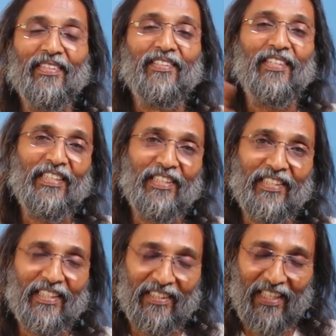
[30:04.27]
Sri
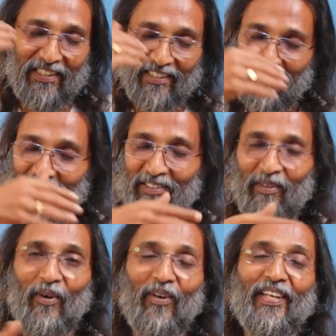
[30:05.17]
Krishna says,
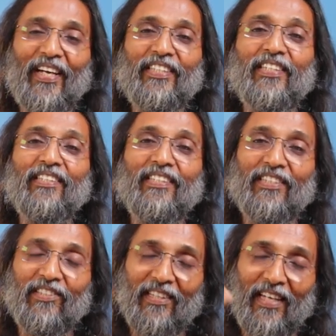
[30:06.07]
all that
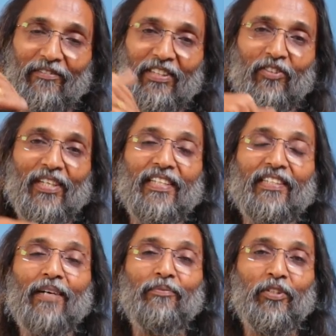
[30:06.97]
is eventually
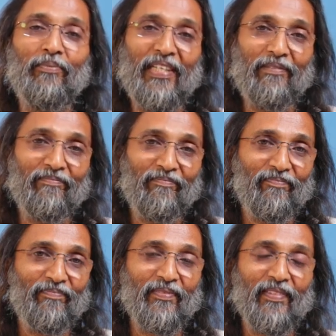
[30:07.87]
come to me,
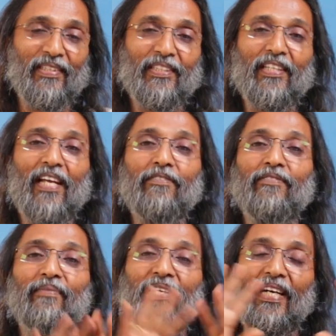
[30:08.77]
the self
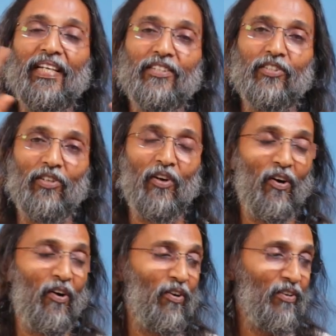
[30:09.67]
behind
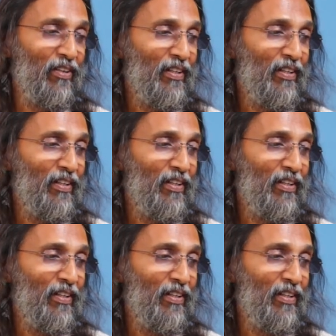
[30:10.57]
all.